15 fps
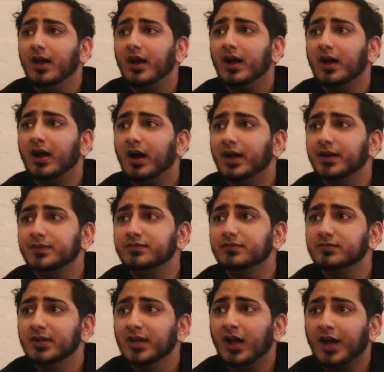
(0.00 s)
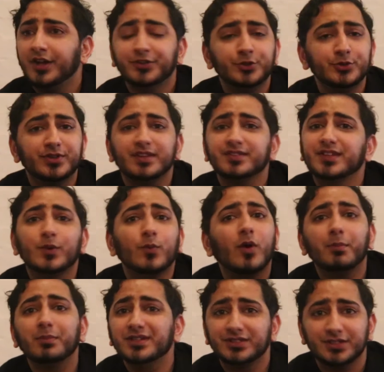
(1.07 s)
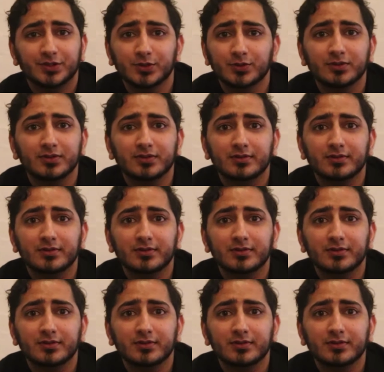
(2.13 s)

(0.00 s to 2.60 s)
I do things they want me to do.